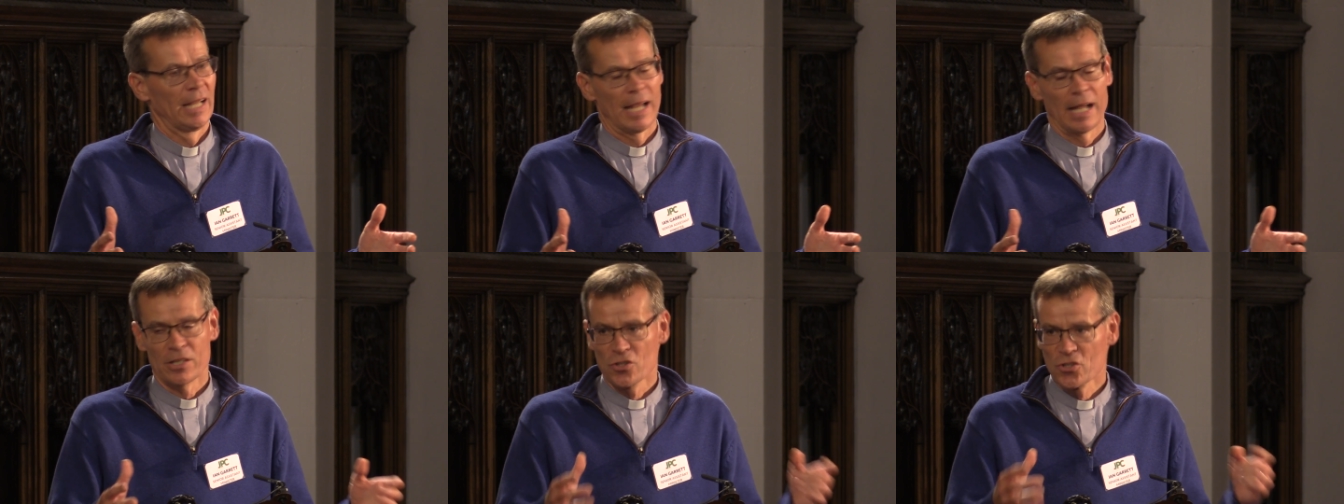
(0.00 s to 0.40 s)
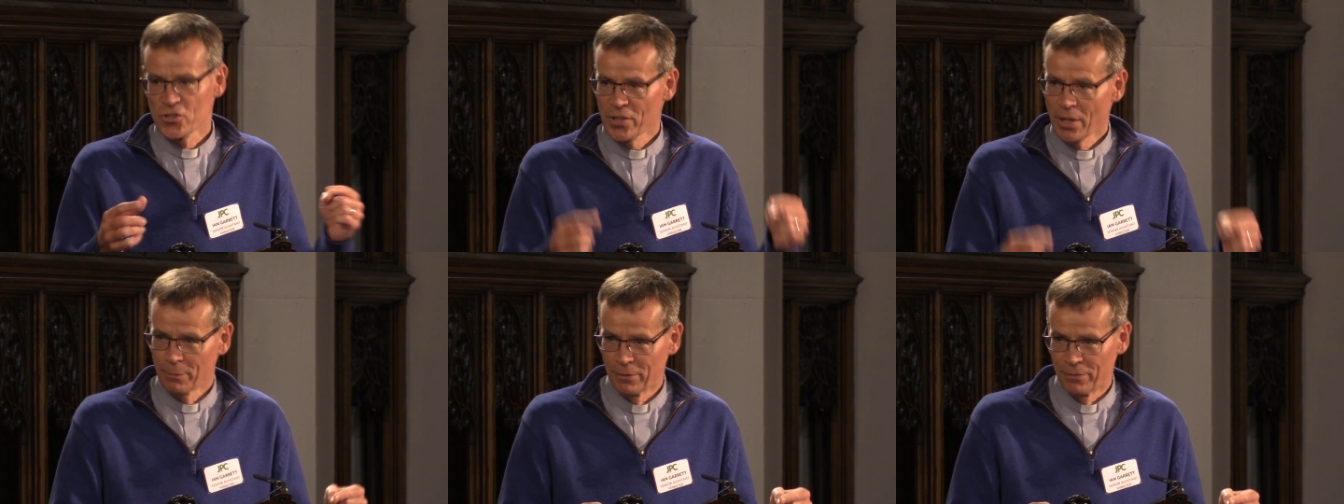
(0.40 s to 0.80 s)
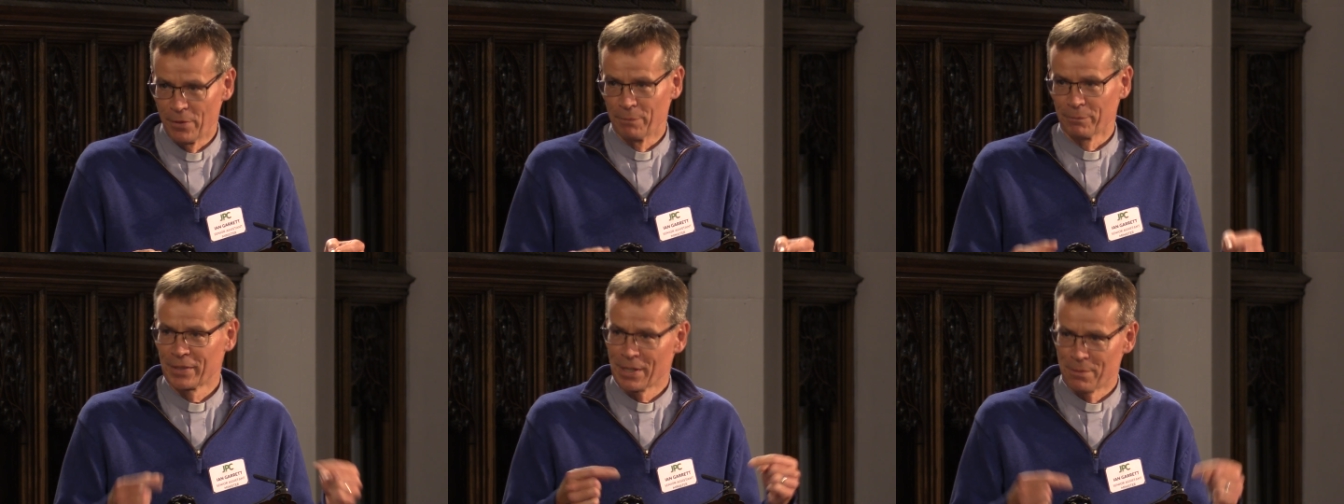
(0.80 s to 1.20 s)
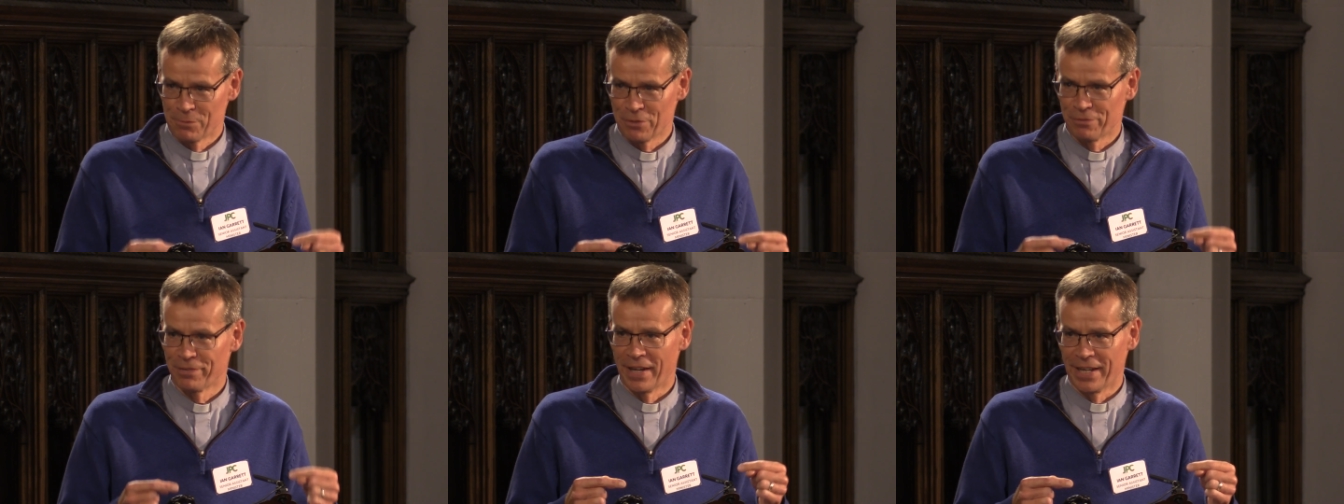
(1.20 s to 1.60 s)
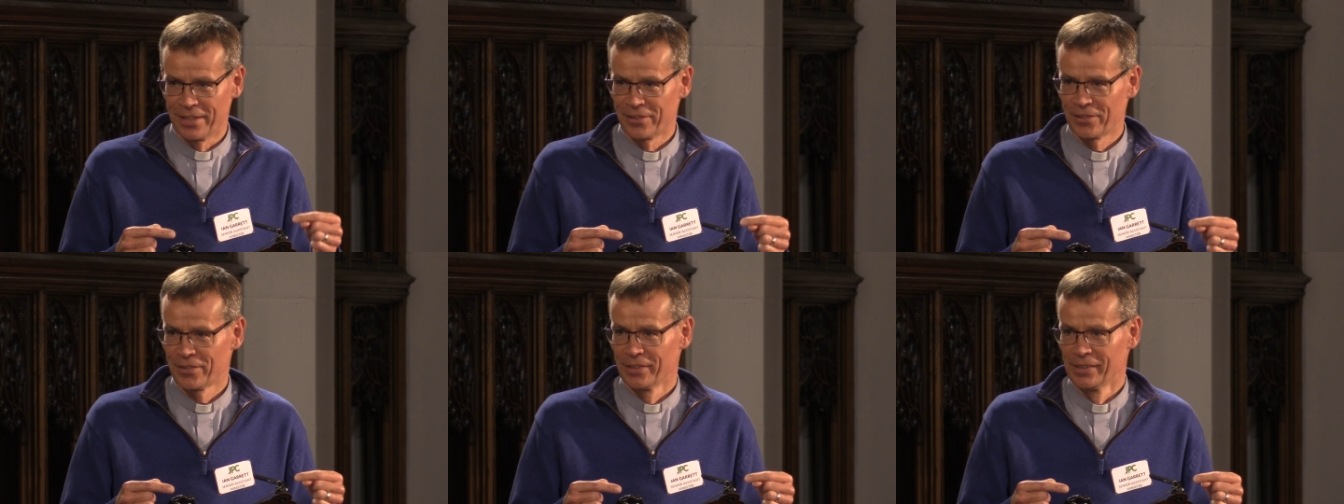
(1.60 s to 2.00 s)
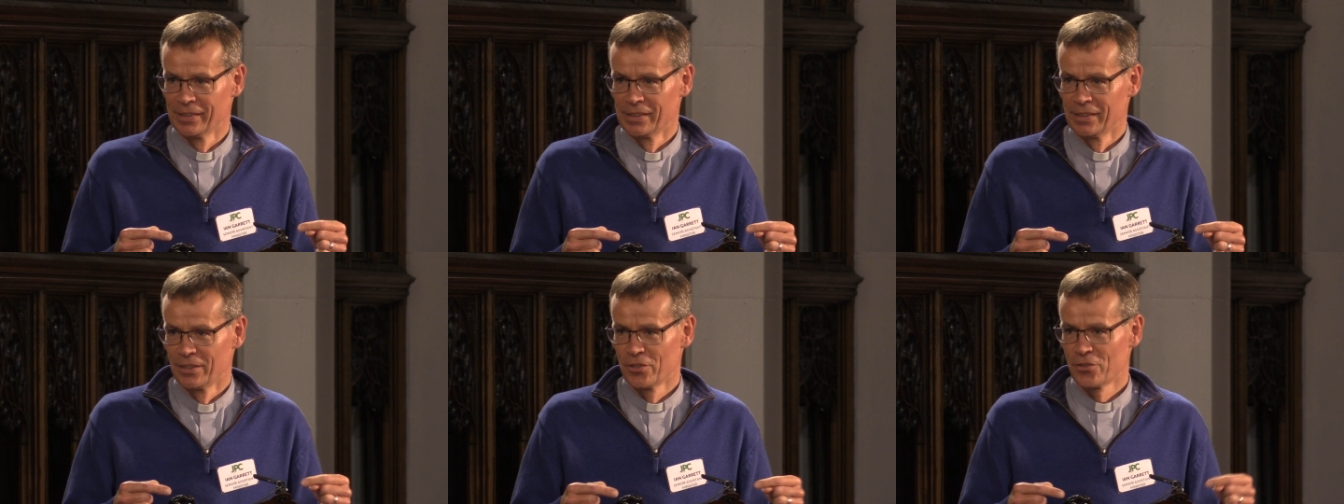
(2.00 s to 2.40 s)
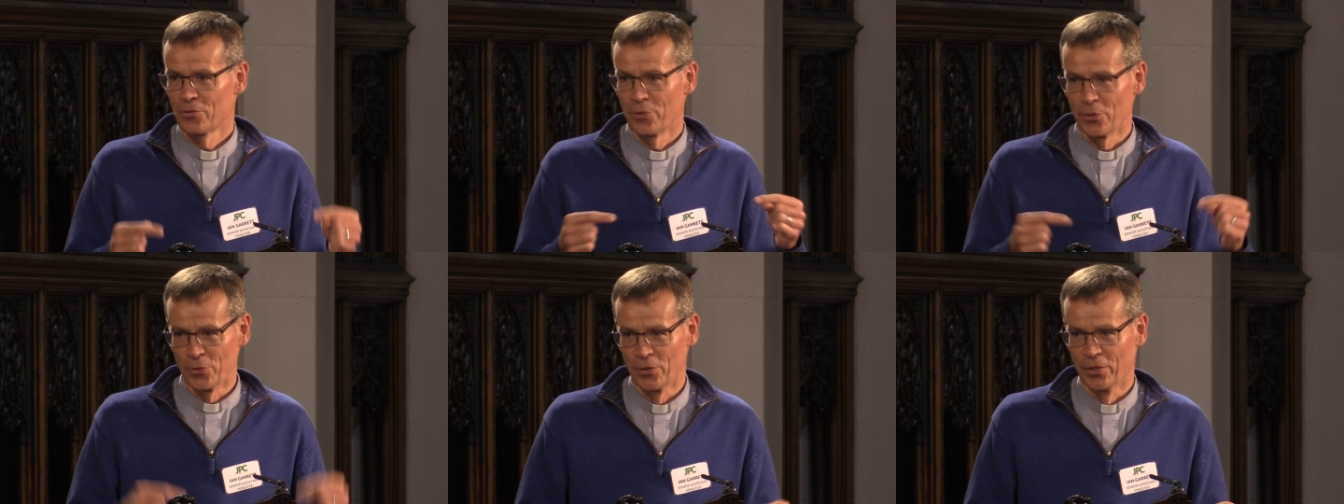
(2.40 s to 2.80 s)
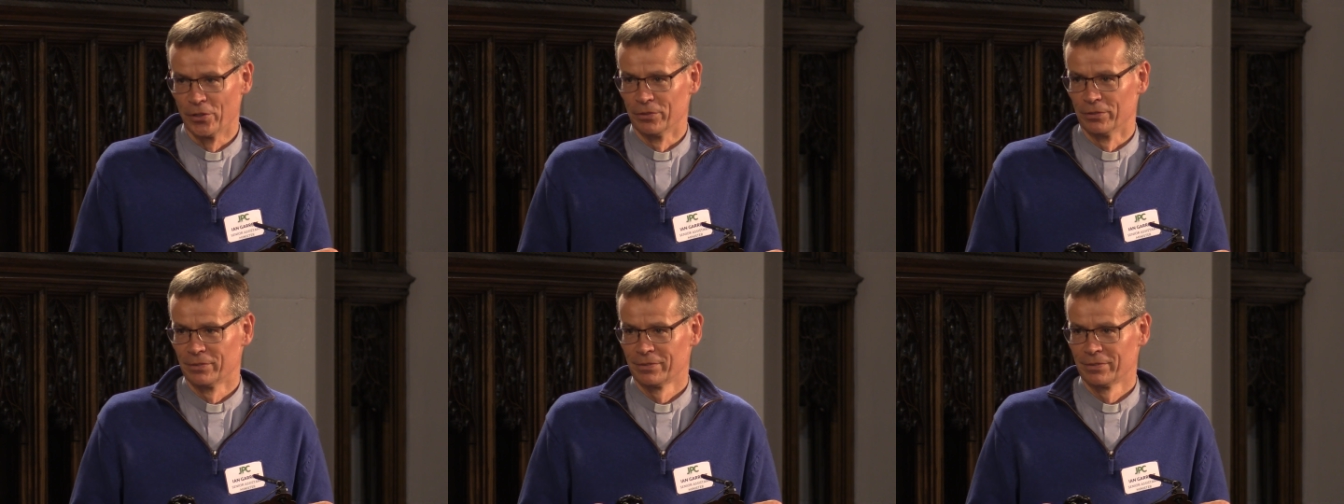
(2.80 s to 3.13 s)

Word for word: and some of them come to faith through you.